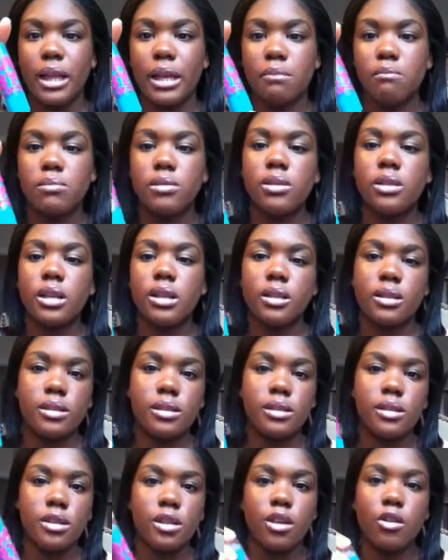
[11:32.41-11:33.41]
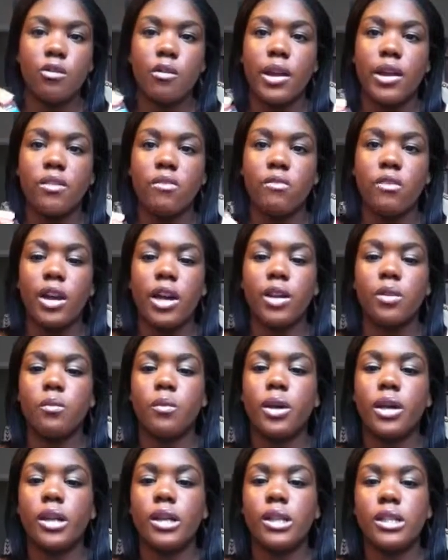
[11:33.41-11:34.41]
And this is the grapevine one. It
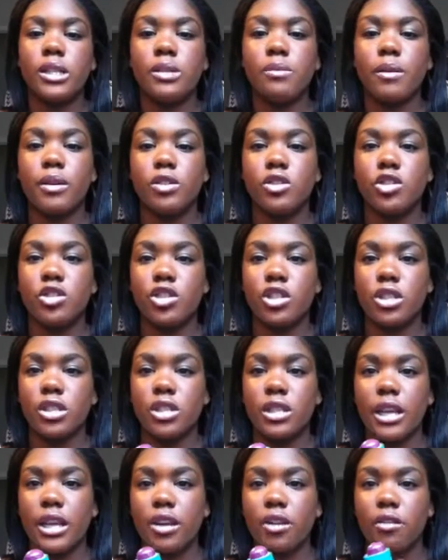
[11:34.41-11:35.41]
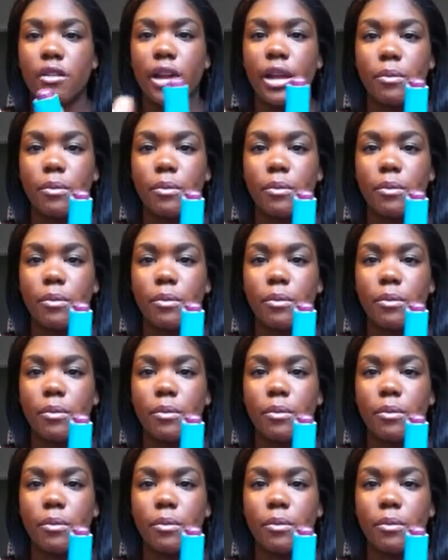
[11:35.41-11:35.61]
smells just like grape.